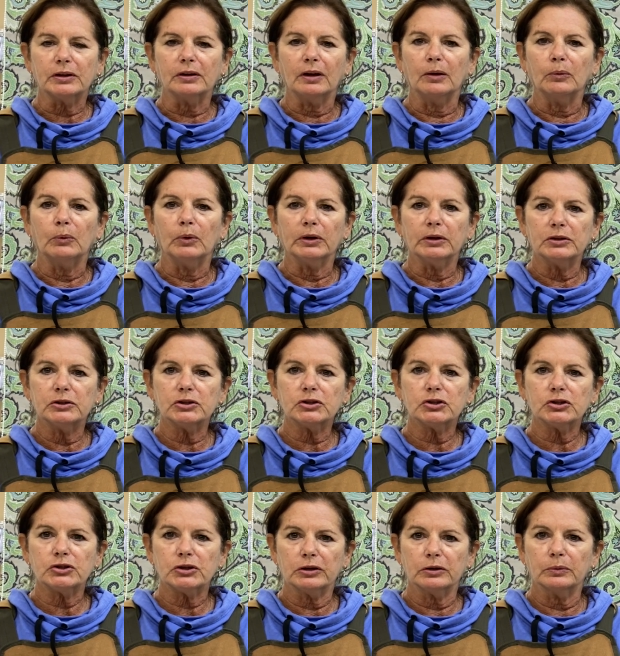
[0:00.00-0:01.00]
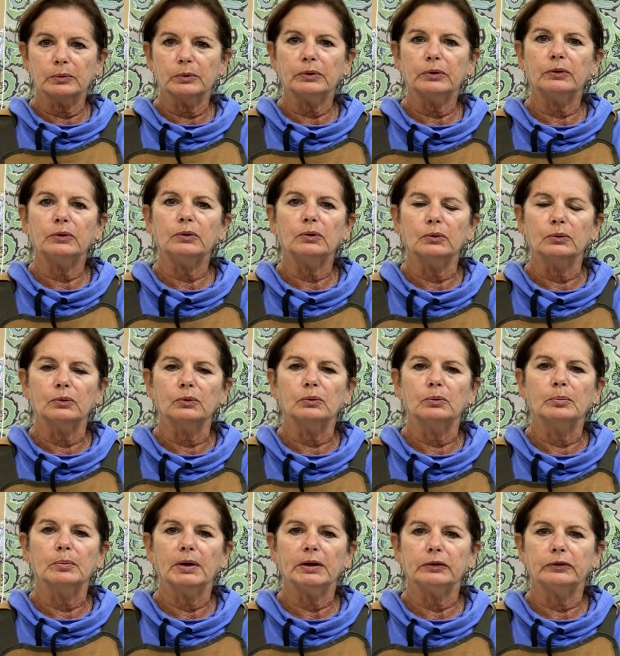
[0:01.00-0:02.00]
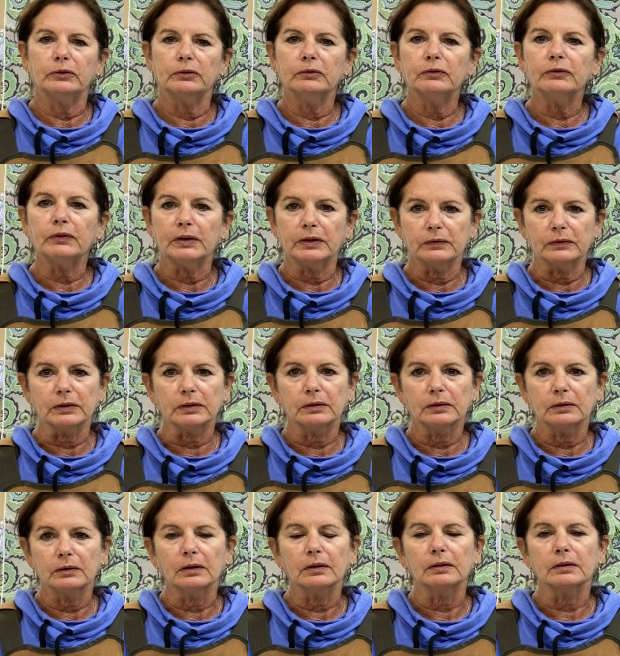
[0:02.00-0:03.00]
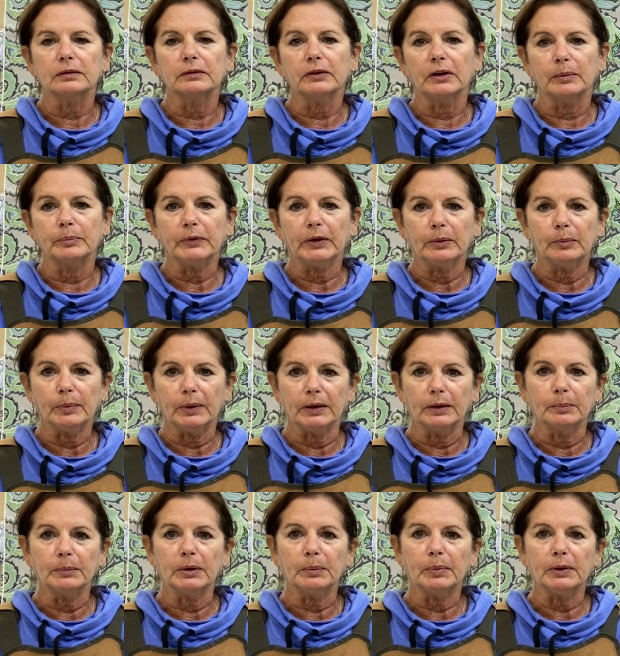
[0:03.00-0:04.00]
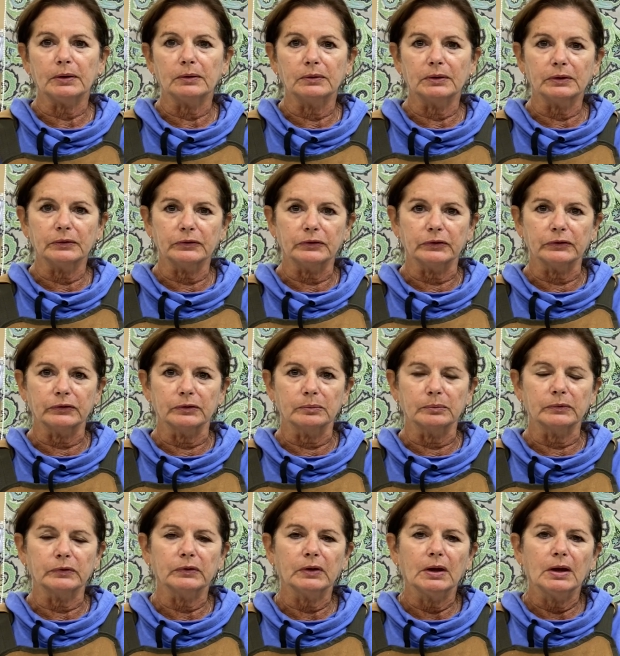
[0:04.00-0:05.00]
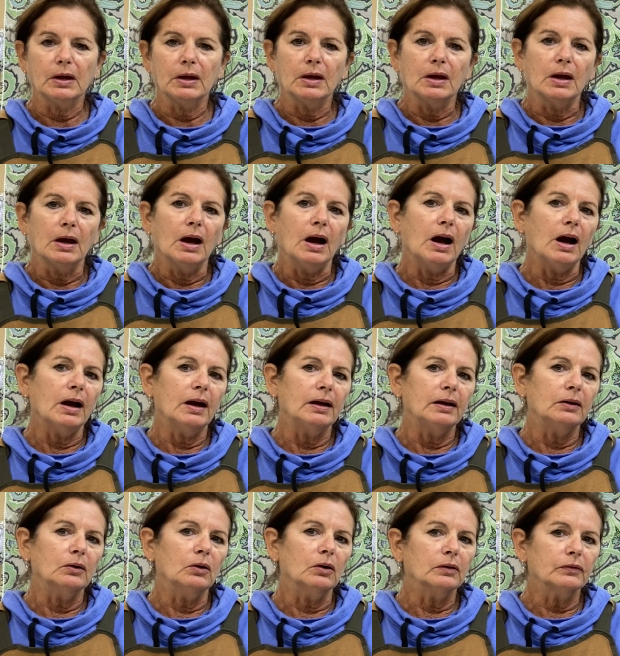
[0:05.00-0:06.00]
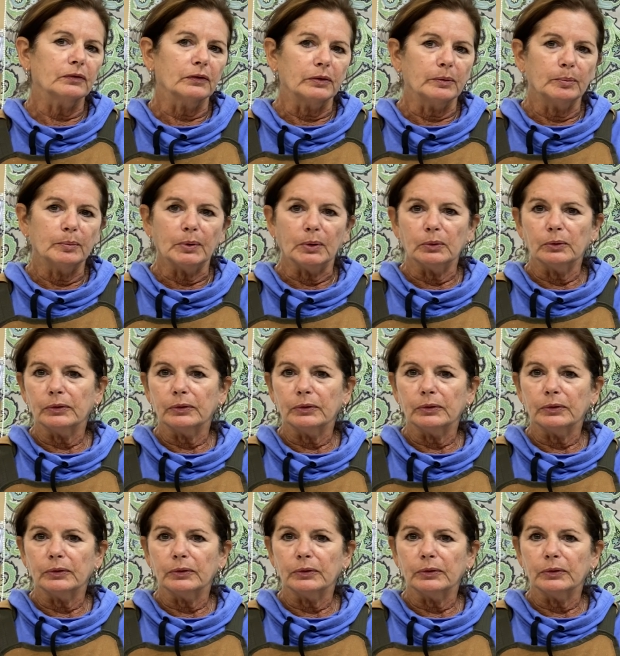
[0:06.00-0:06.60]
I wanted to share with you my two favorite top-down, bottom-up headrail systems. I offer them both.